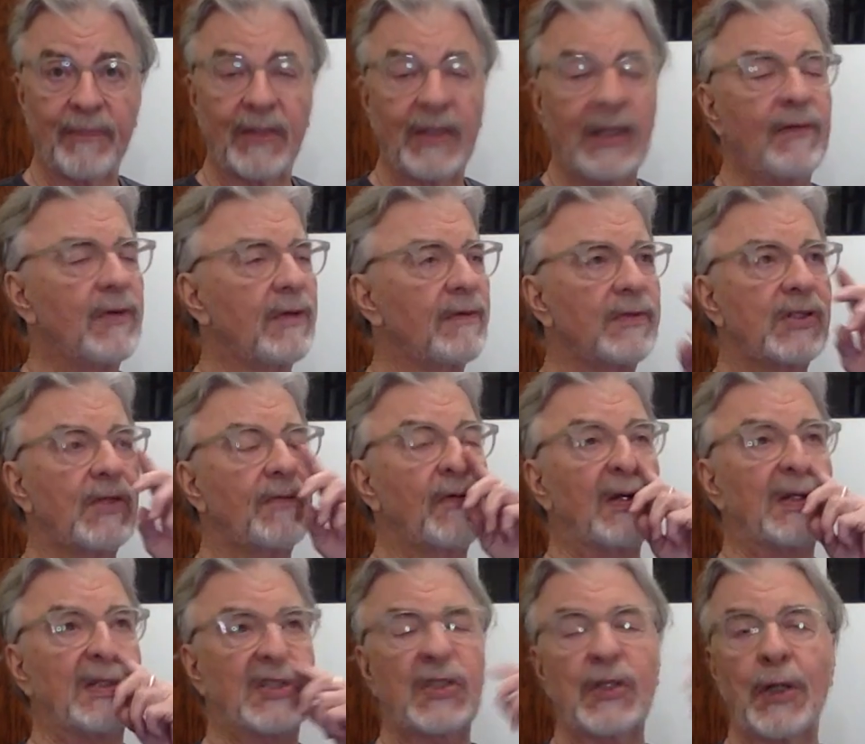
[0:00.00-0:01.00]
Even if it's a
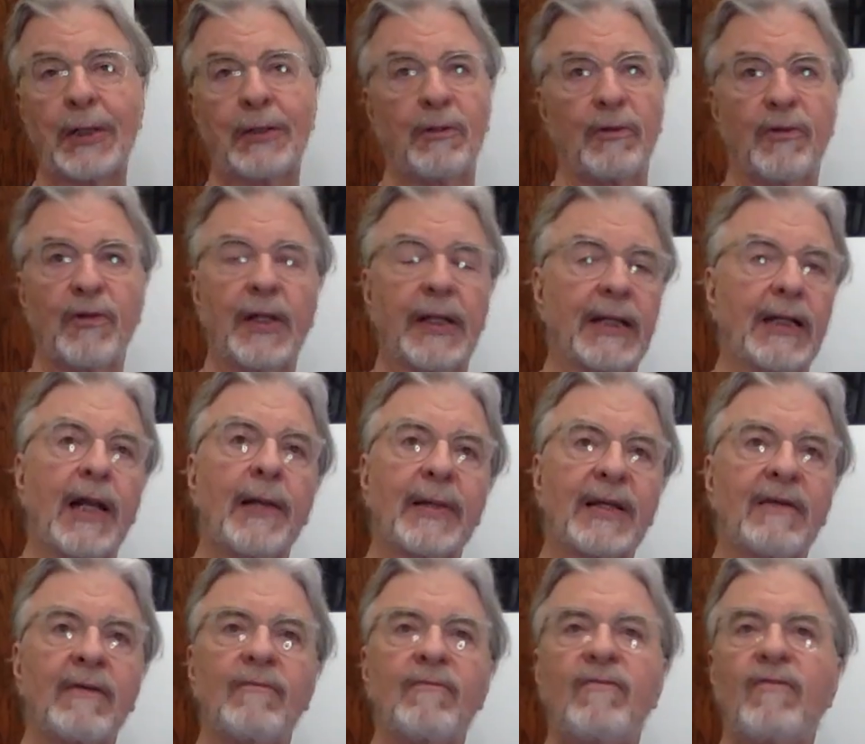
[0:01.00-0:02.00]
very subtle thing, like
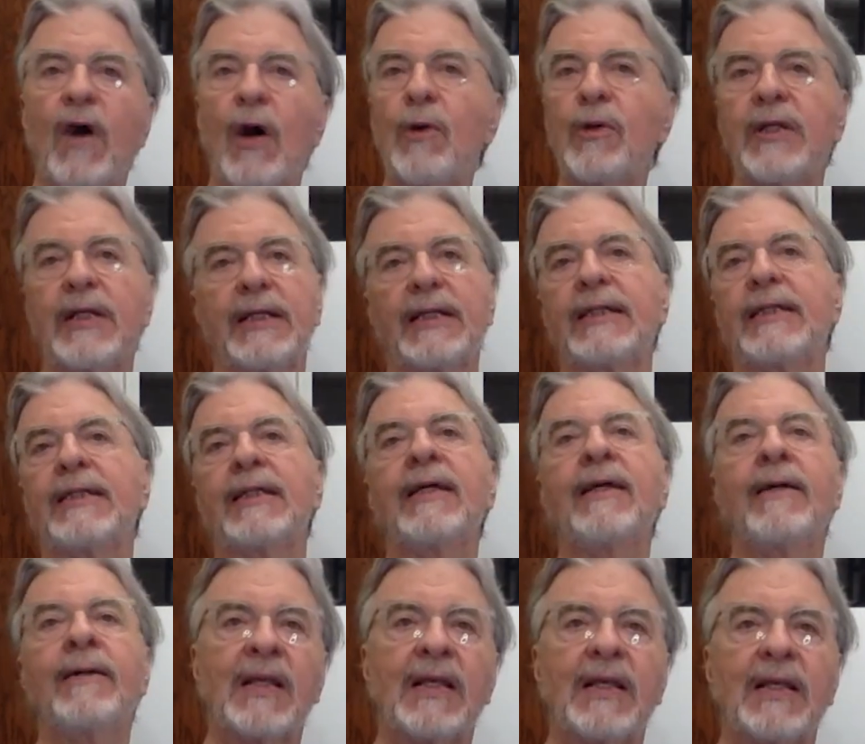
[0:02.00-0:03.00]
voting
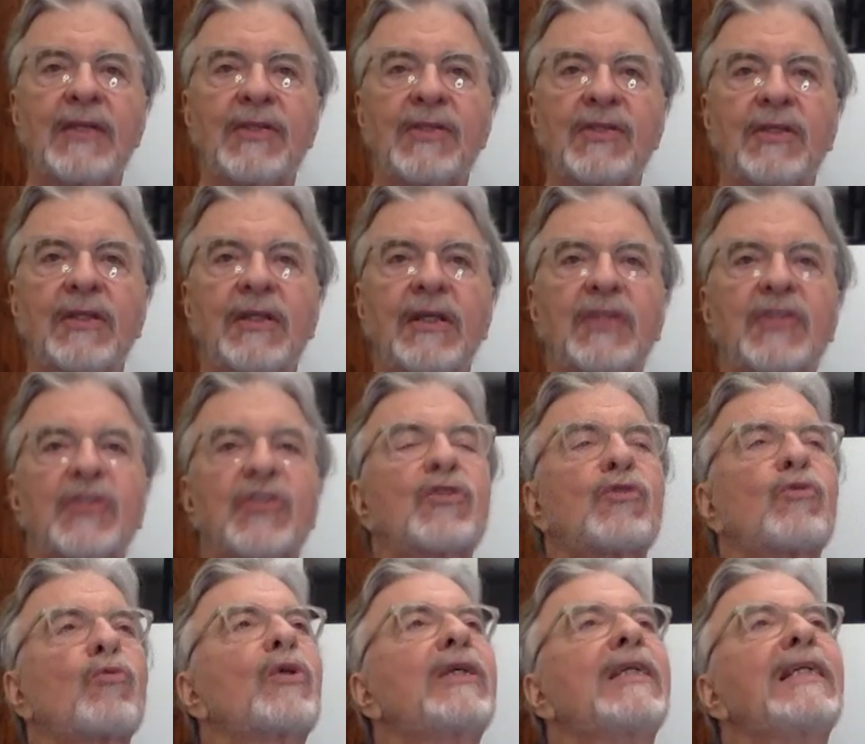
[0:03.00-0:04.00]
is
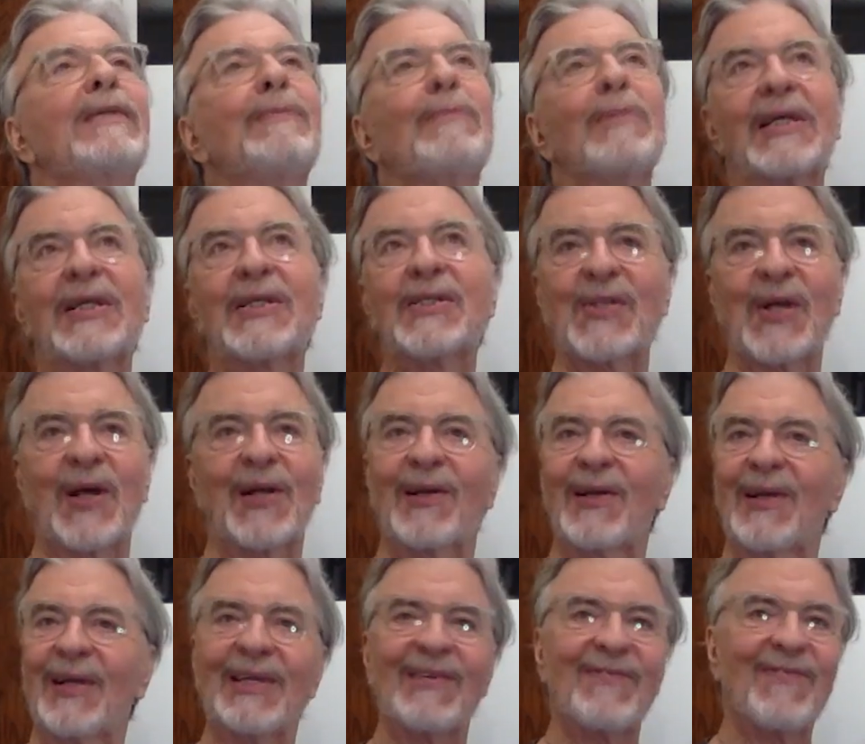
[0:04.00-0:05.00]
extremely
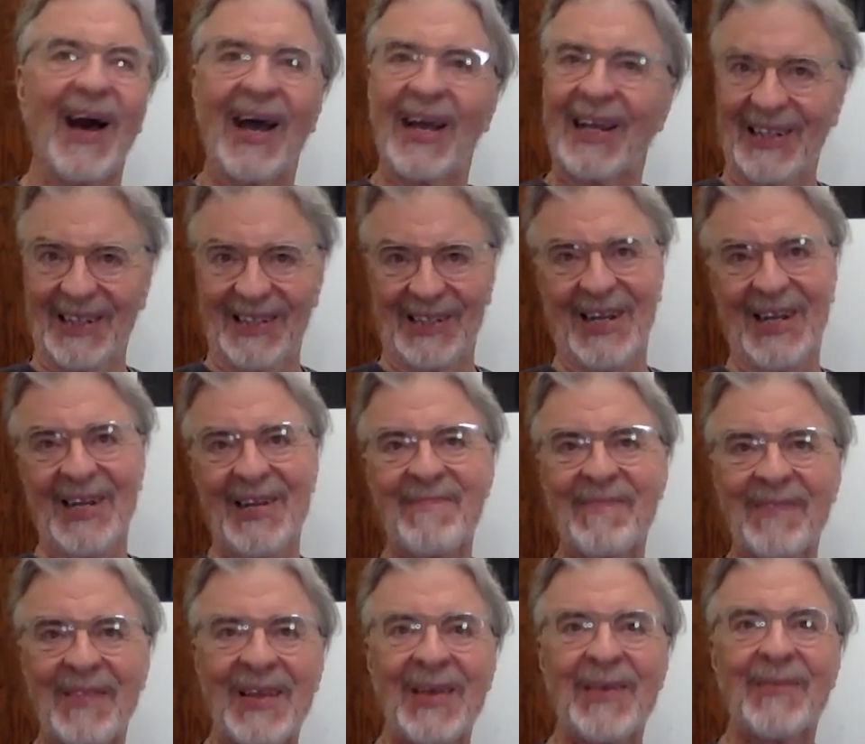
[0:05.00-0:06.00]
subtly violent,
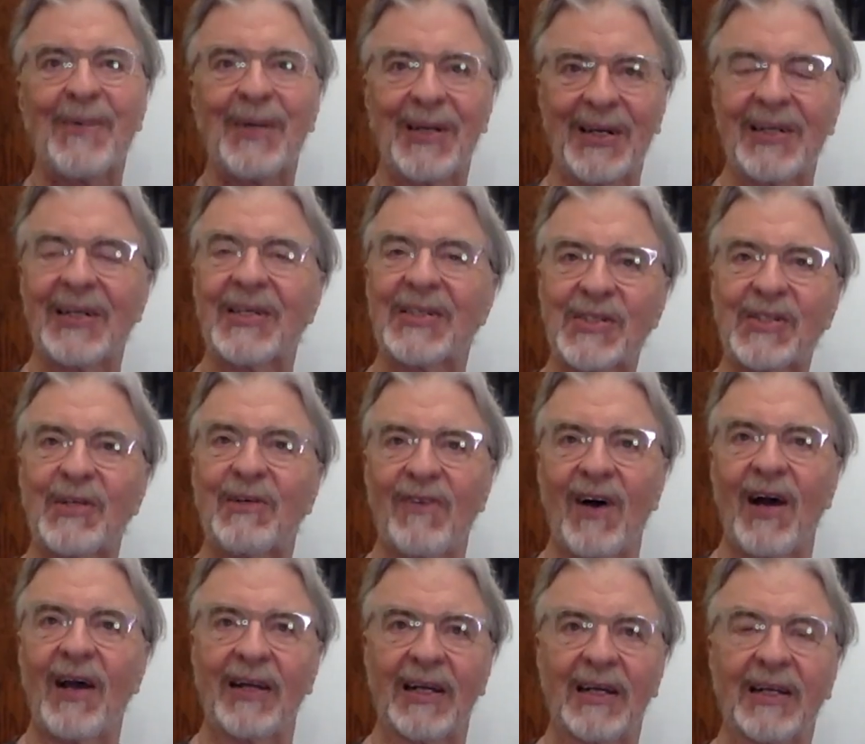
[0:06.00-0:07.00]
but it is still
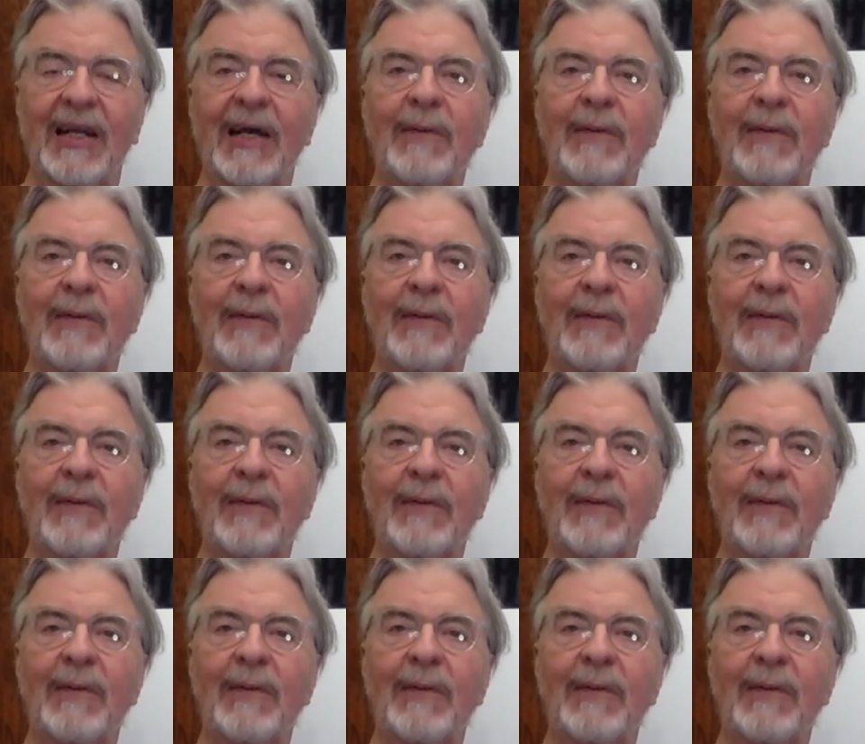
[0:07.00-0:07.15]
violent.